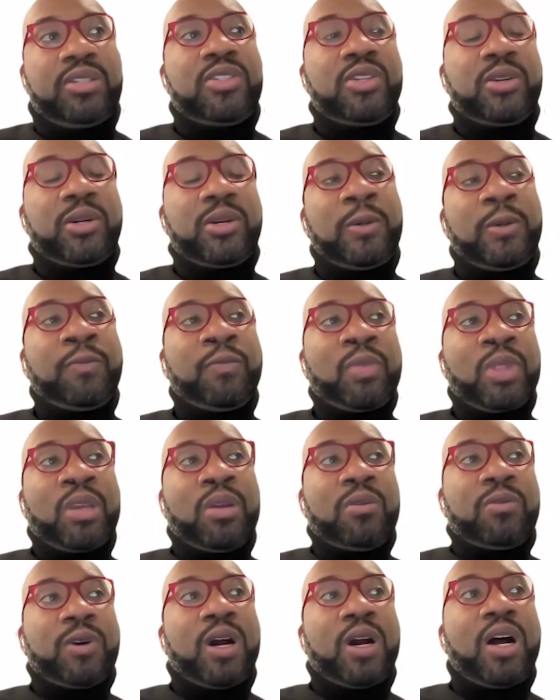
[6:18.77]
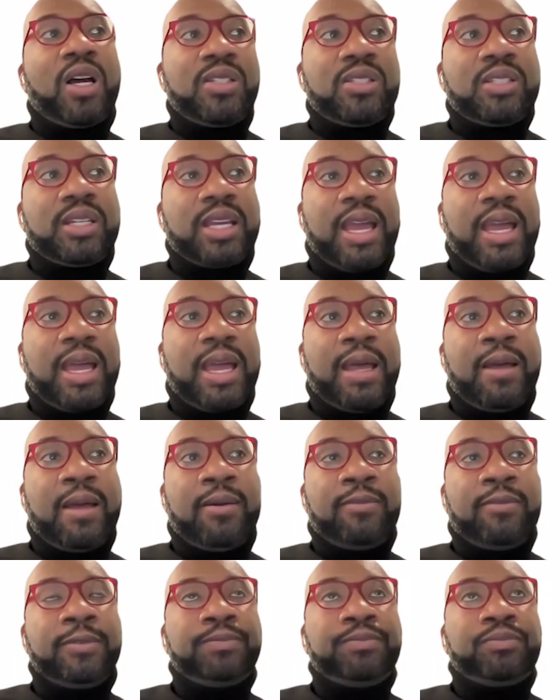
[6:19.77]
So for us to
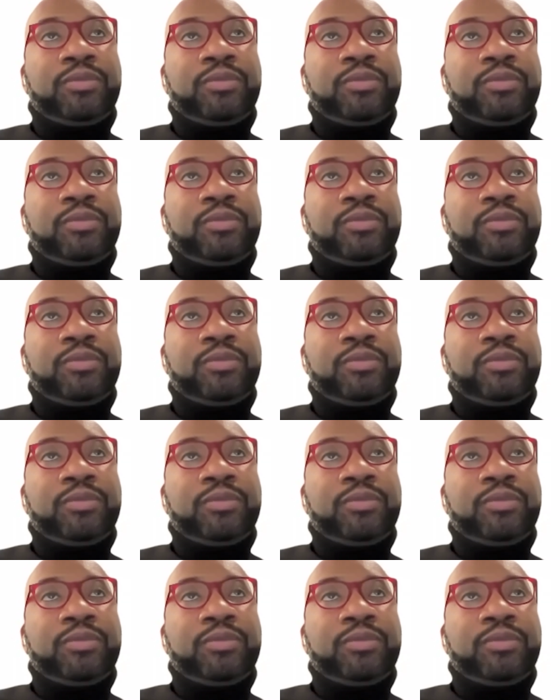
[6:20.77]
have